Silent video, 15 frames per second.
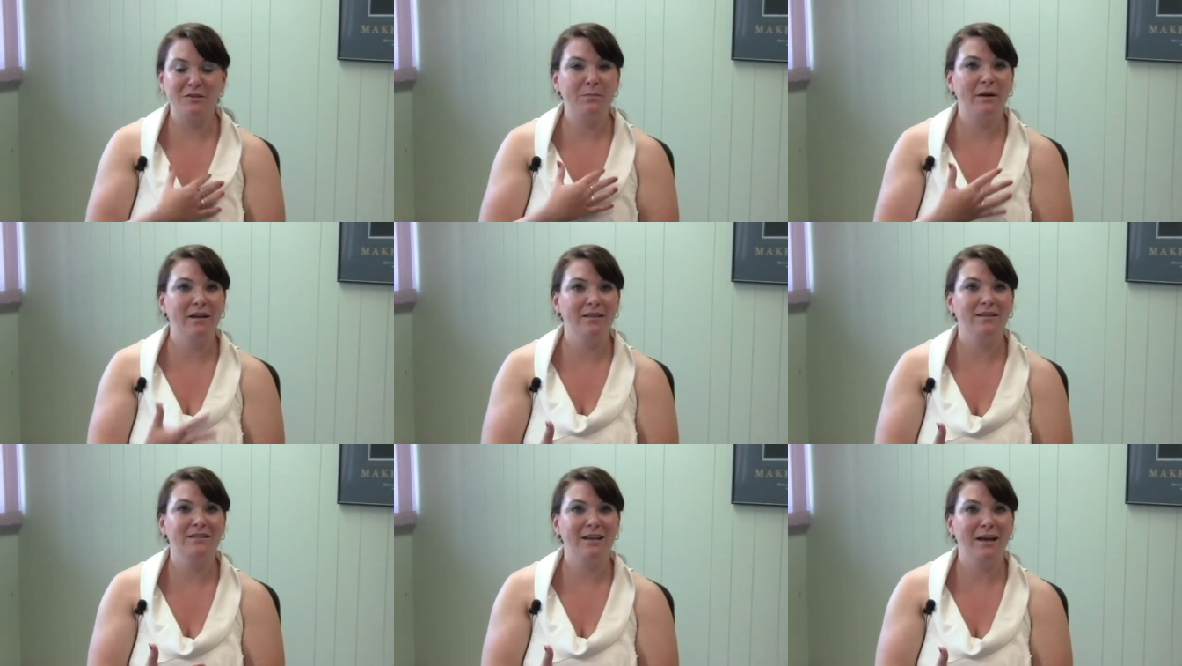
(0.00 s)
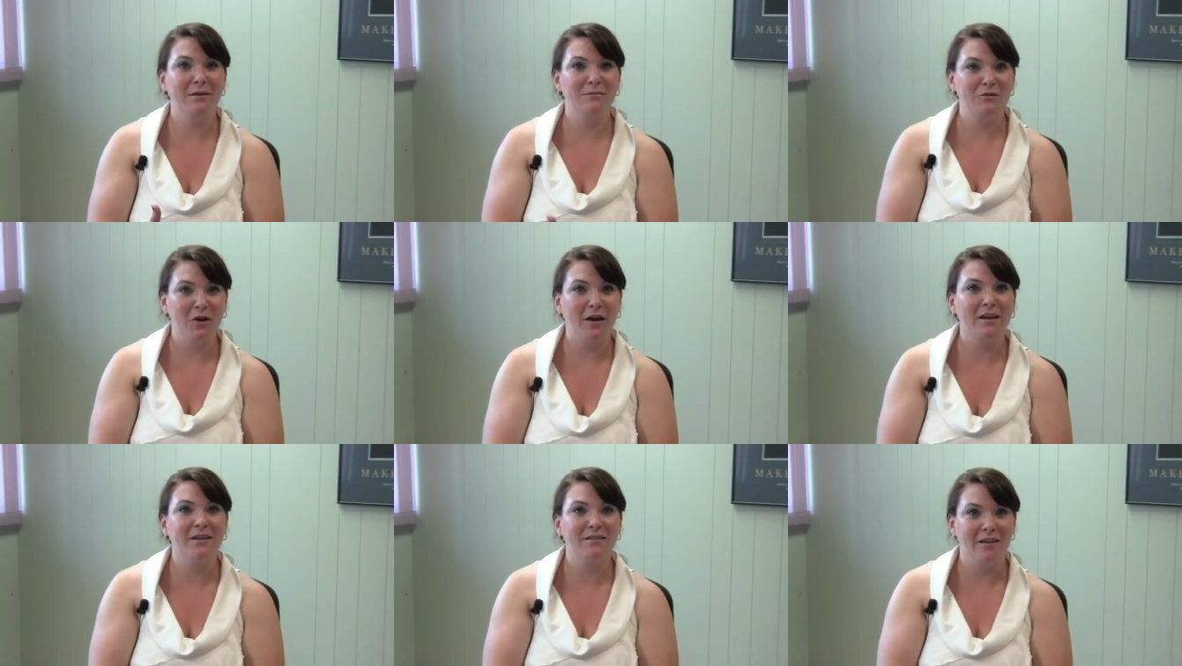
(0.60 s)
spending the time
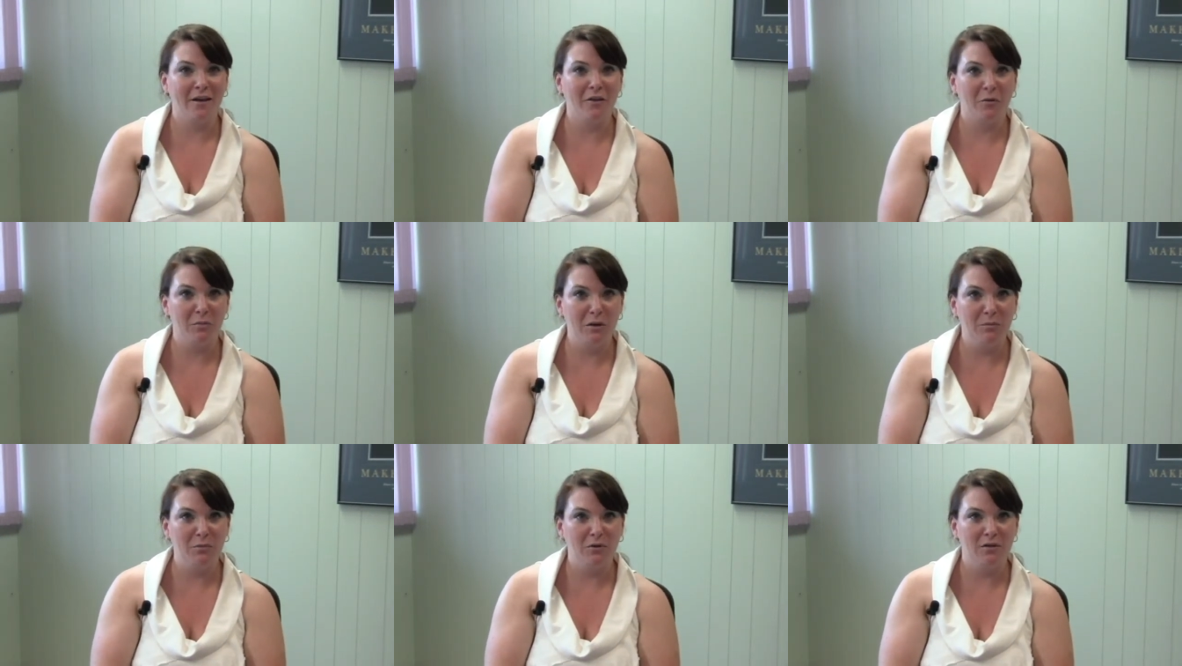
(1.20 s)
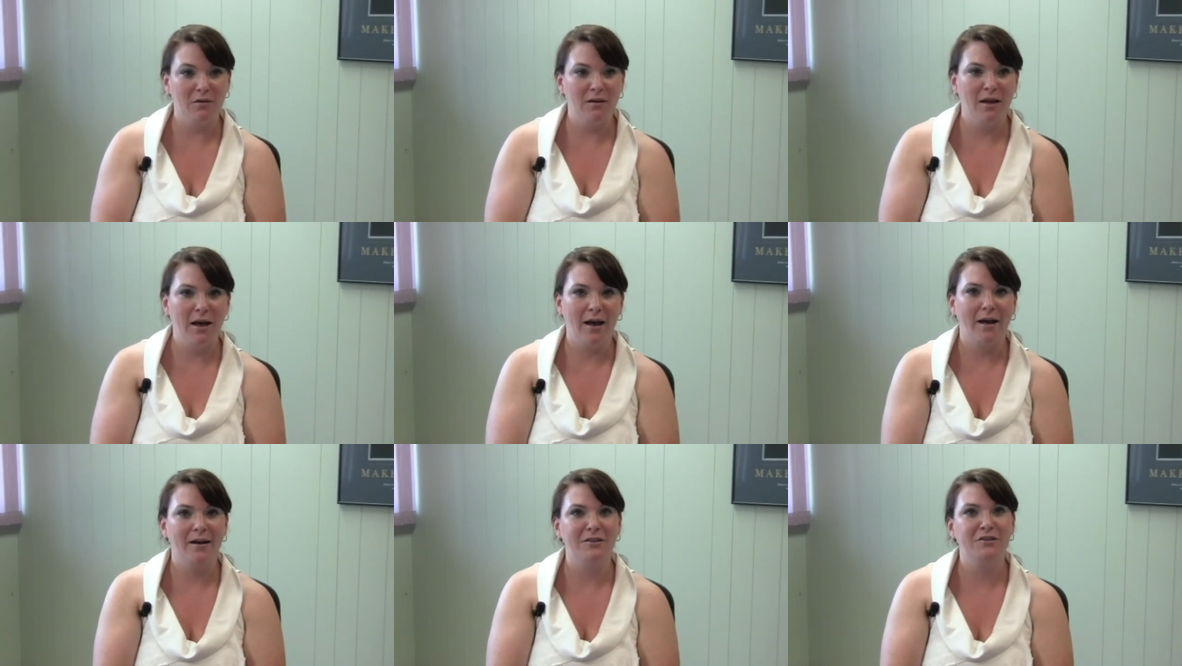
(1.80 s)
talking to other people
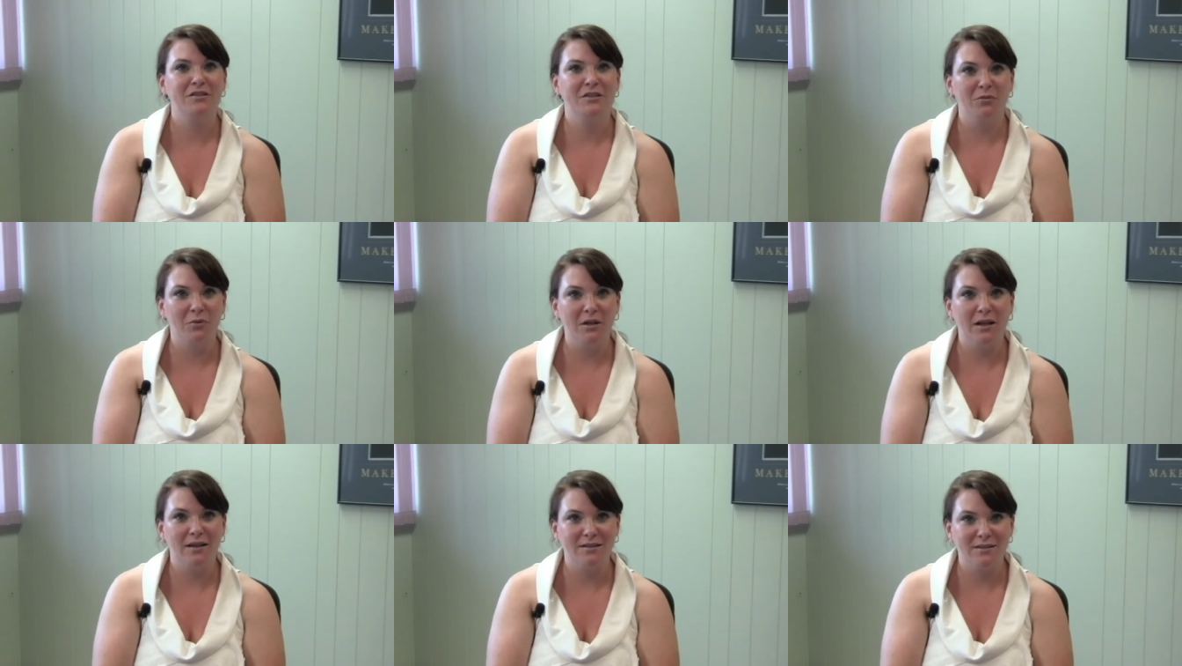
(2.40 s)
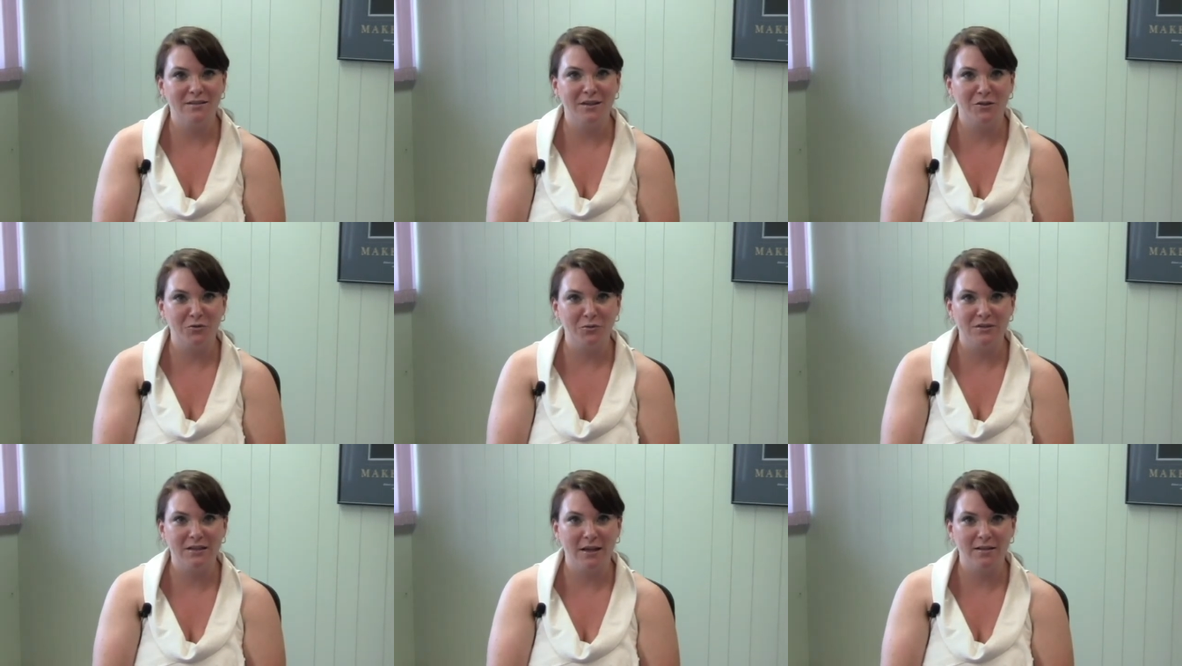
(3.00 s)
uh, just to realize that Central
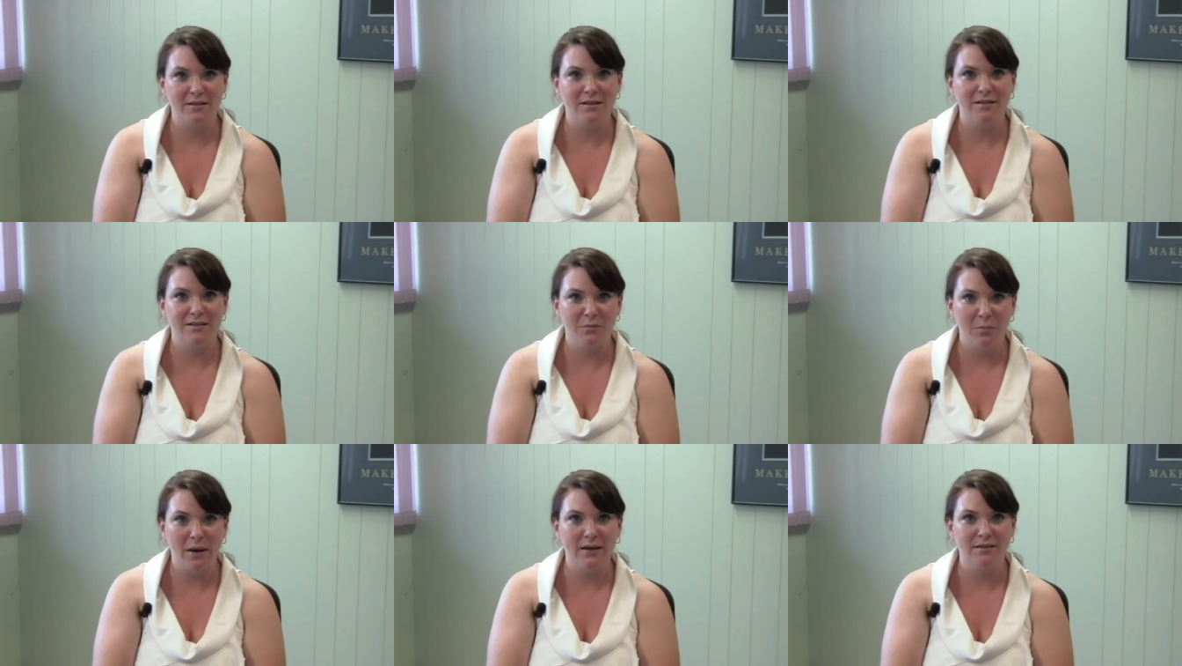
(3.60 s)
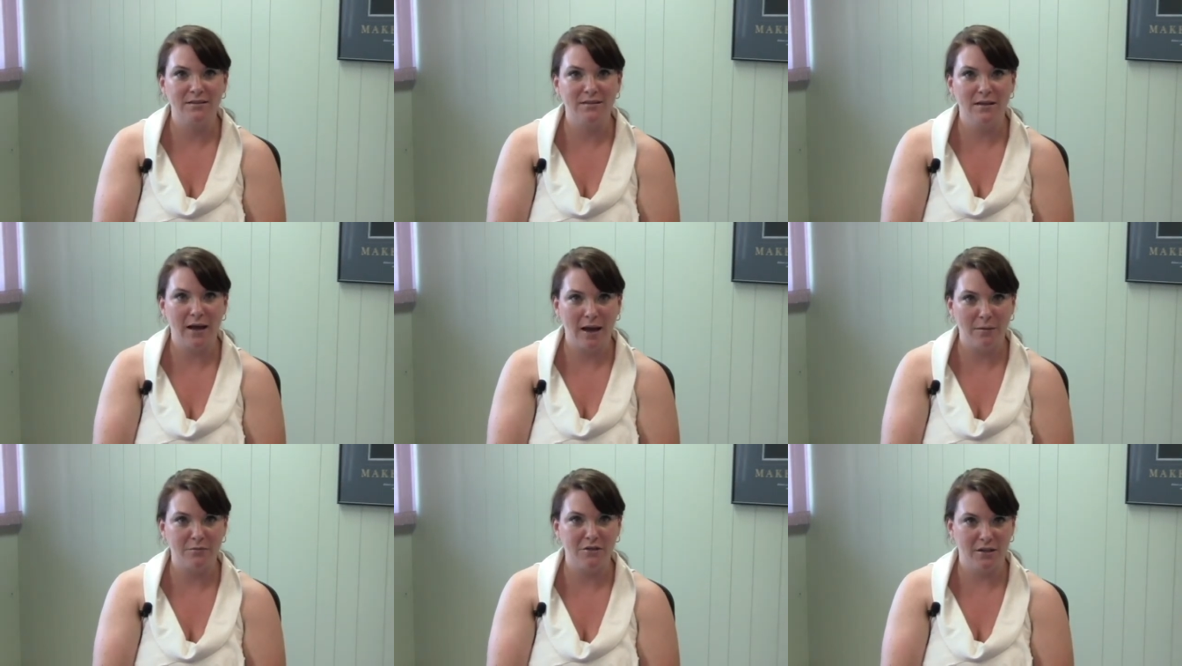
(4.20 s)
Wisconsin is the best
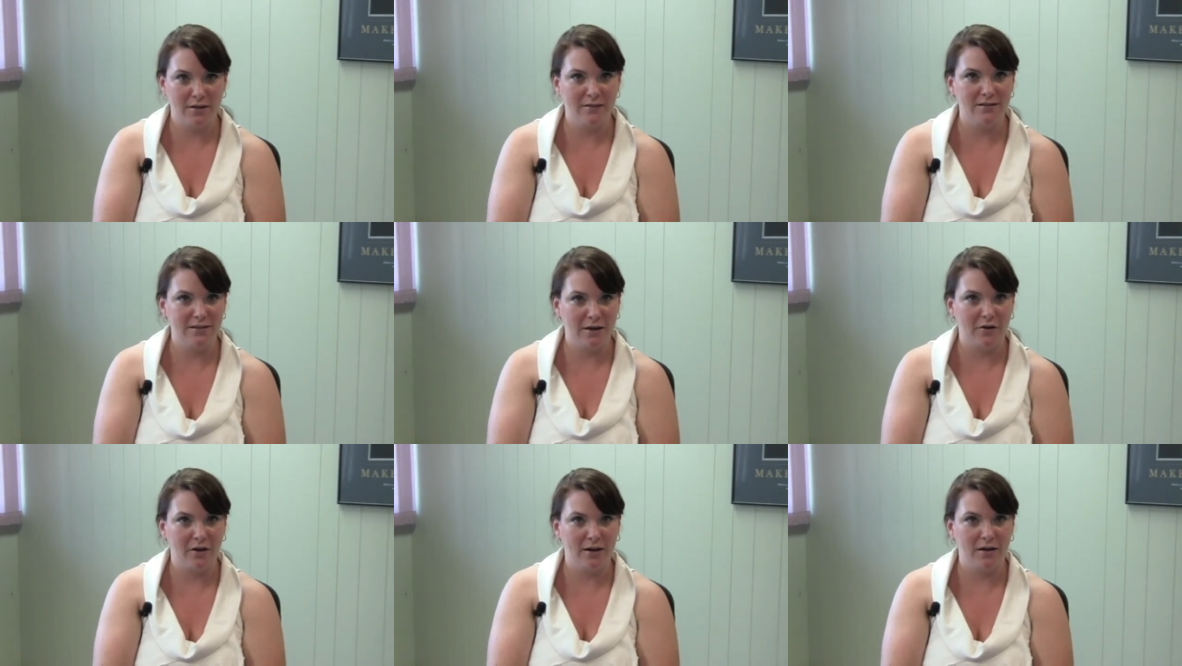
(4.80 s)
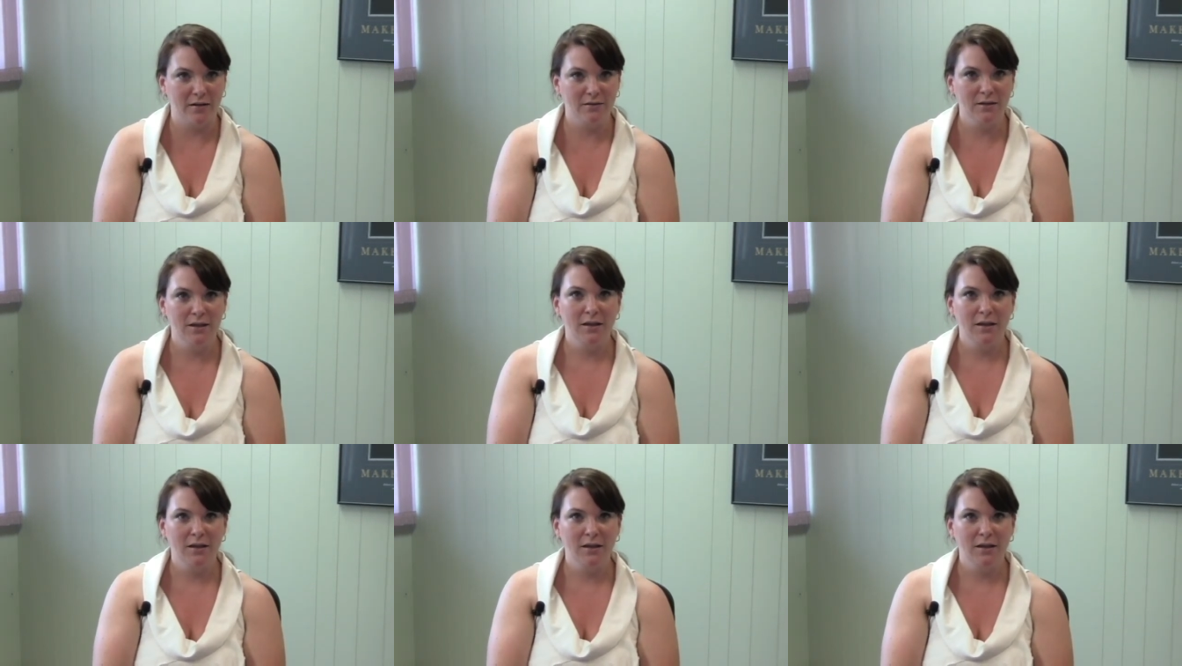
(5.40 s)
option in this area.